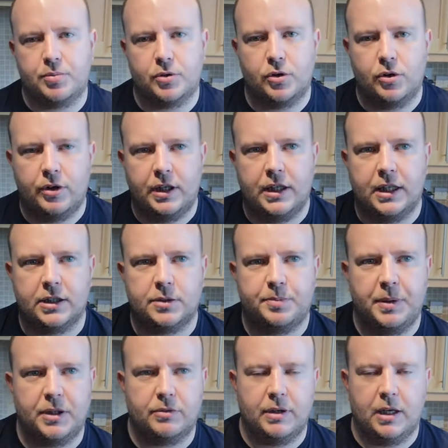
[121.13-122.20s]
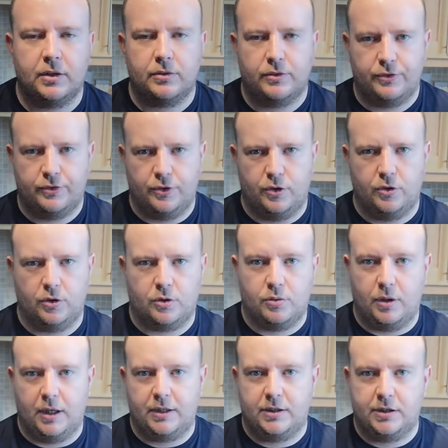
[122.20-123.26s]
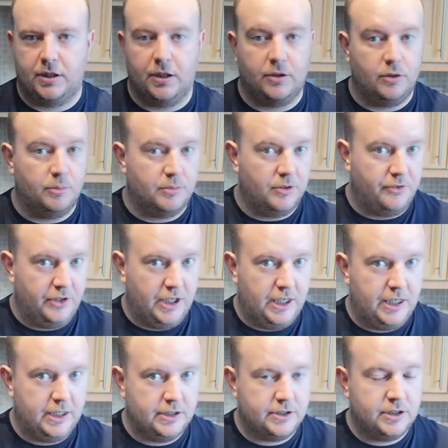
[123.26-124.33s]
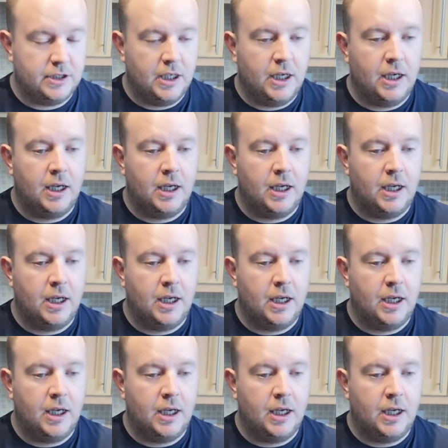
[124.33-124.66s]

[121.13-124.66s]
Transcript: brewery that's been around for quite a number of years.